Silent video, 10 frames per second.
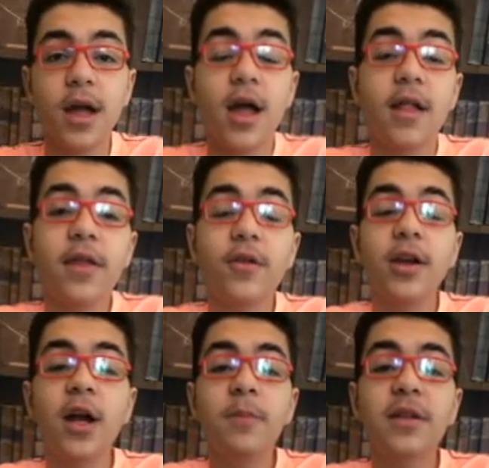They ran
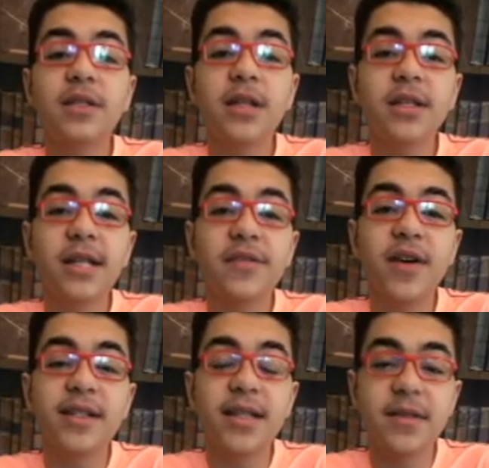up the stairs as
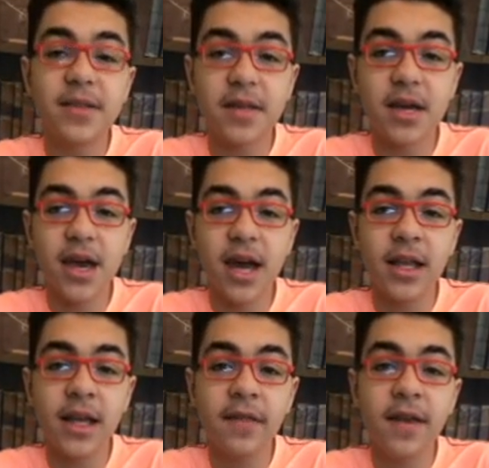fast as they can,
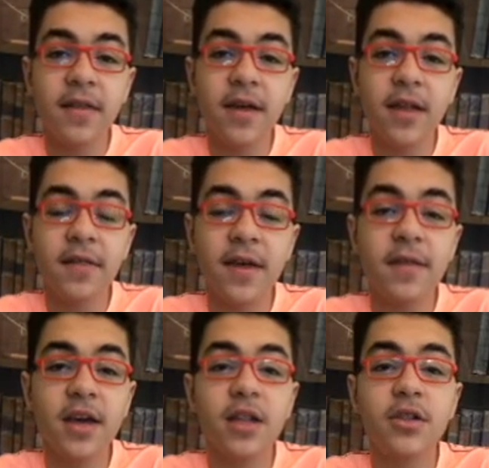and then they
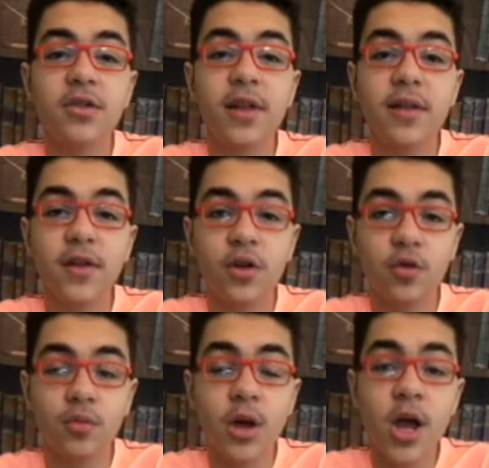entered the living room,